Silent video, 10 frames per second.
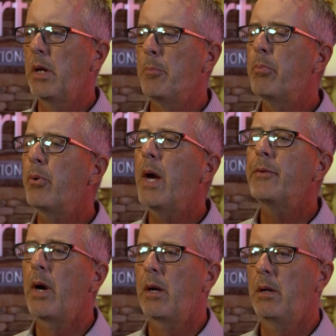
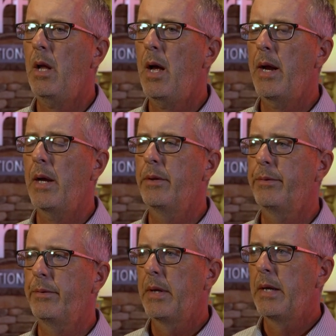impress our
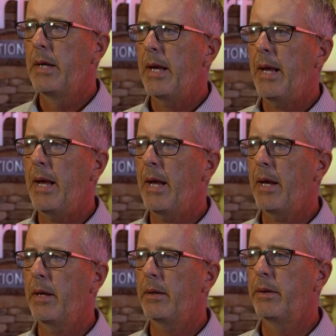clients.
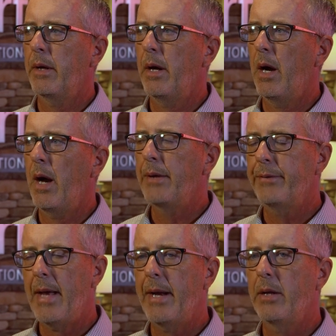And I
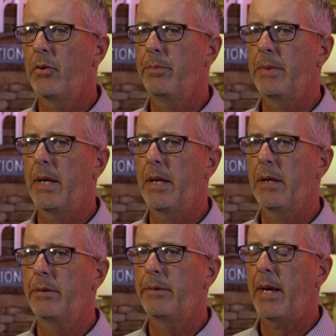sat in those
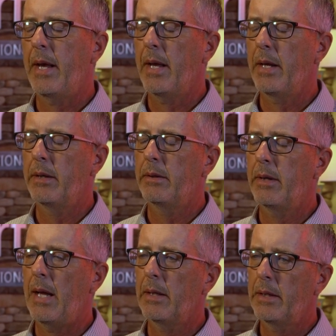meetings and
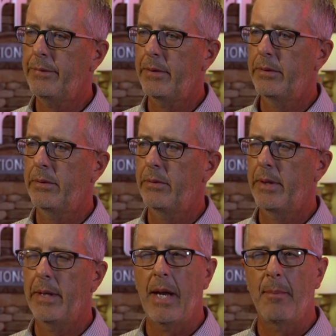I listened to
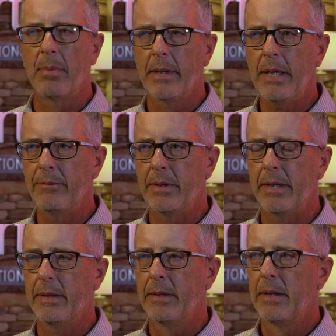it and I believed
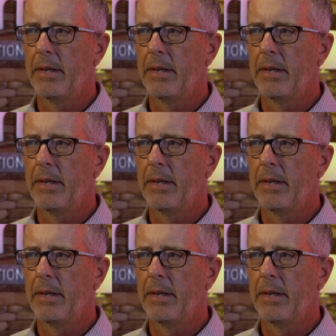it